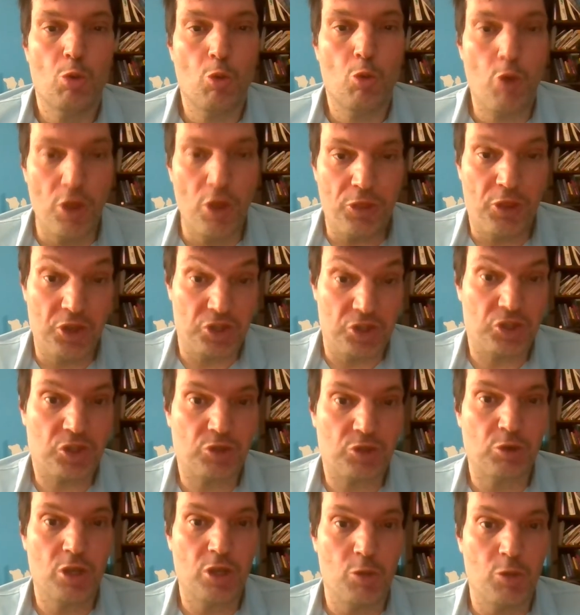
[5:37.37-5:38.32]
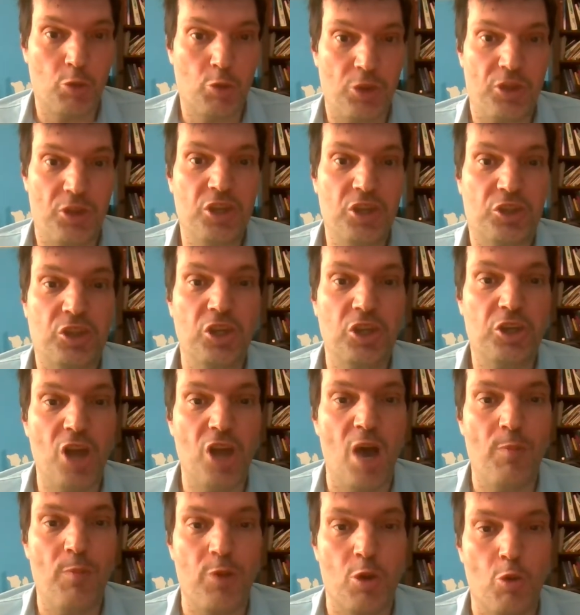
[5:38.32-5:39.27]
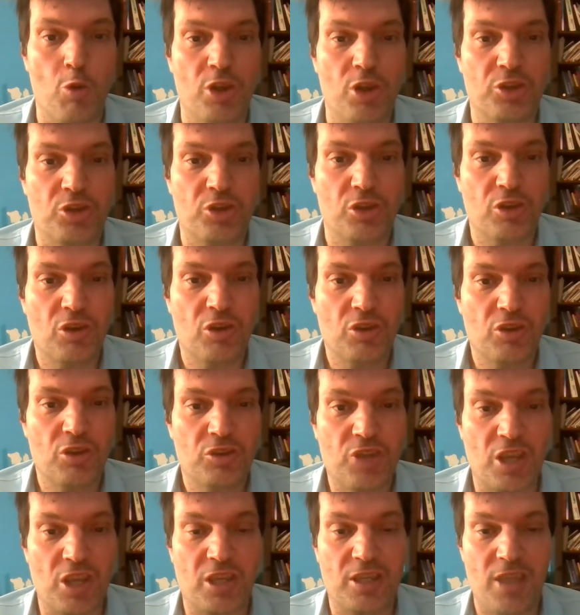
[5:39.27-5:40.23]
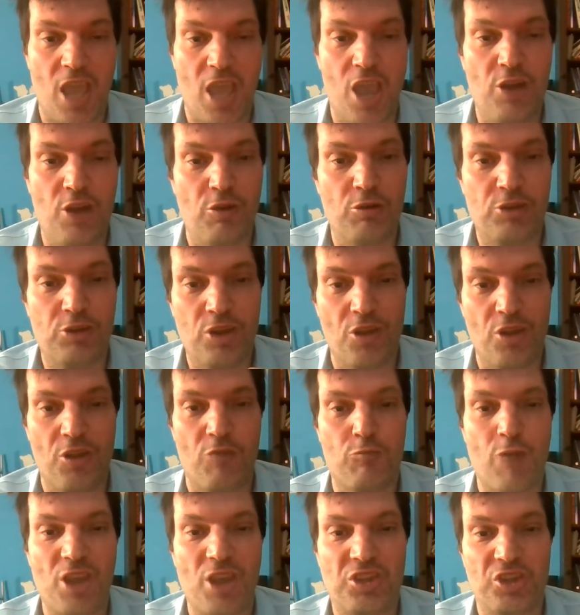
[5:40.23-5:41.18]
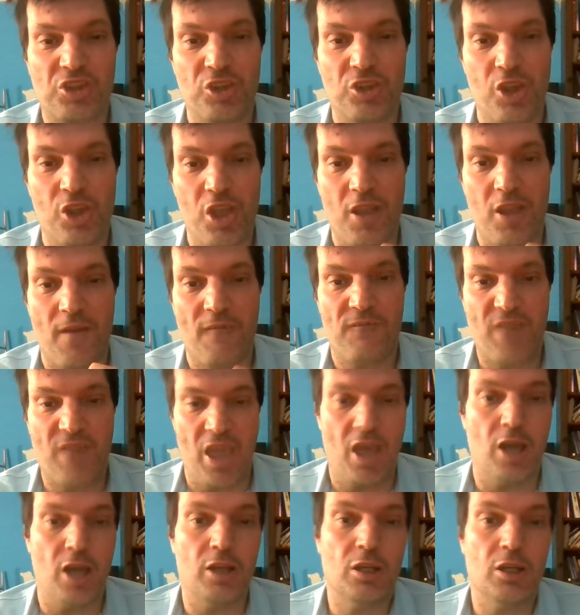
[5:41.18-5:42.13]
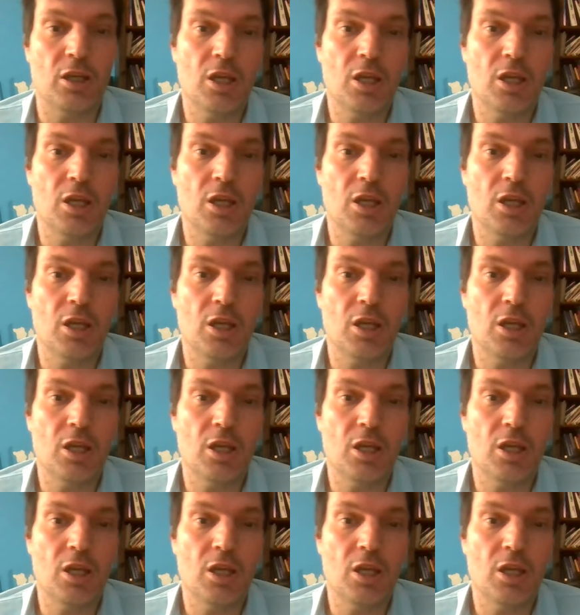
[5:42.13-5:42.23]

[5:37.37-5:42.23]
with ECW, was to cater to the wrestling fan.